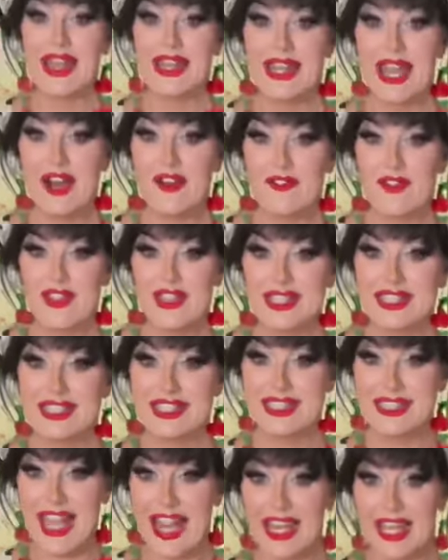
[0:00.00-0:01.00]
Now for the
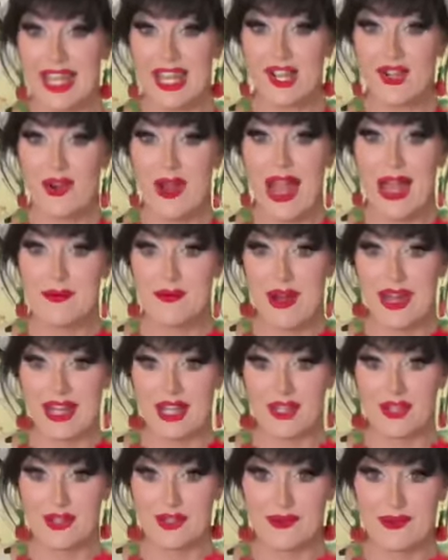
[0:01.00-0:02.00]
second crab
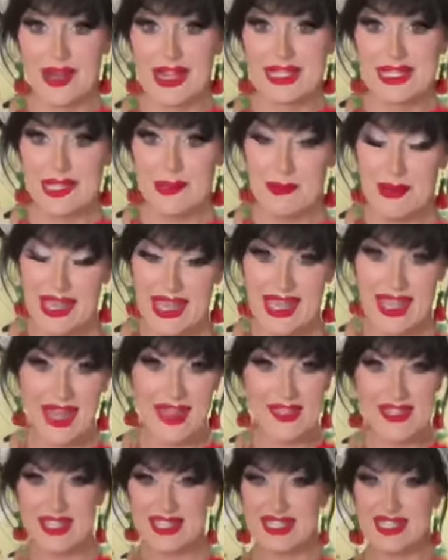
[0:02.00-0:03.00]
rangoon recipe.
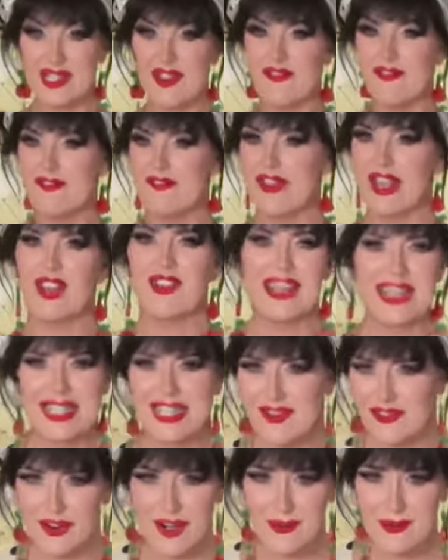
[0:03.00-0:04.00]
This is a very
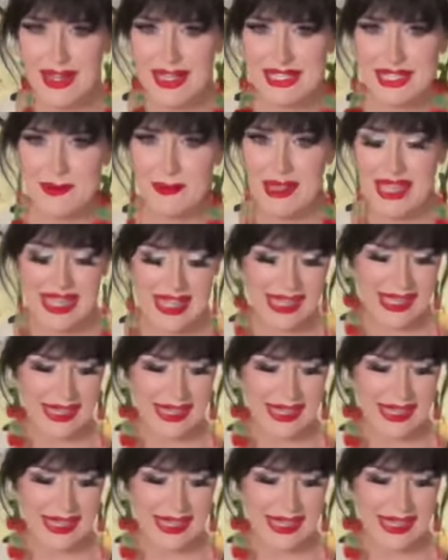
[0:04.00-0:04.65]
different recipe.